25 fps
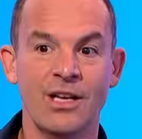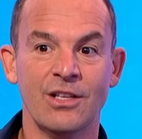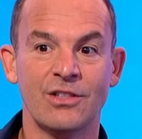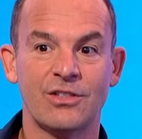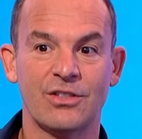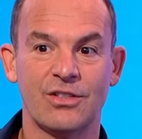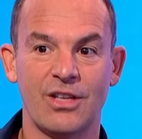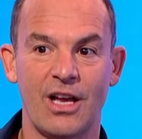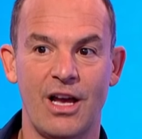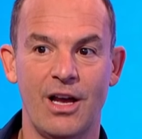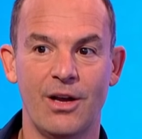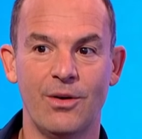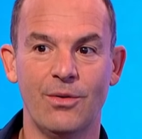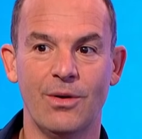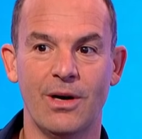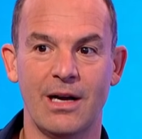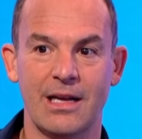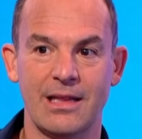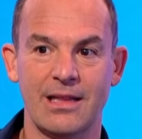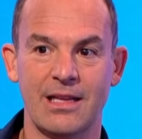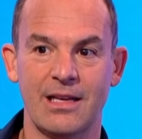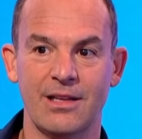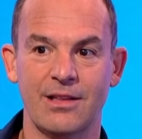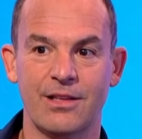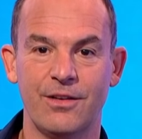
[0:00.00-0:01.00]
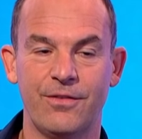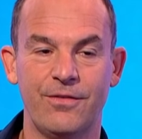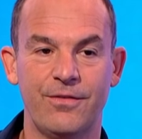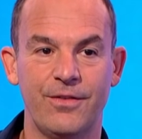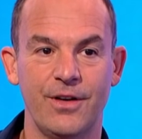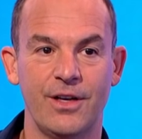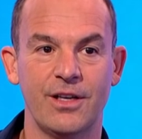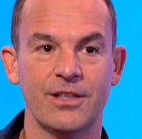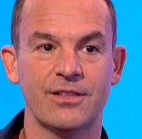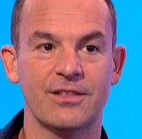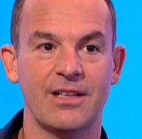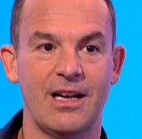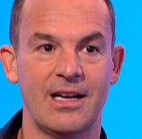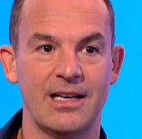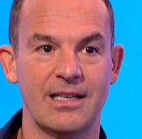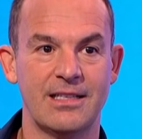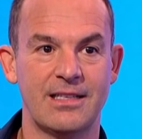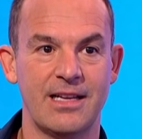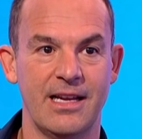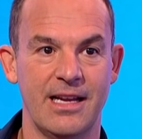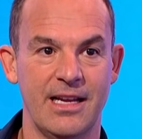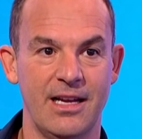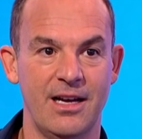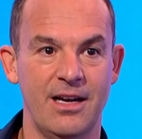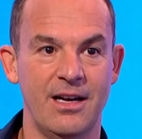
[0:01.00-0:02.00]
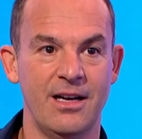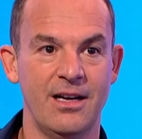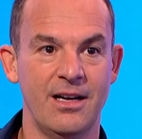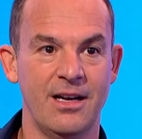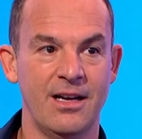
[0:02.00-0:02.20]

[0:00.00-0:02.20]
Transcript: So the first idea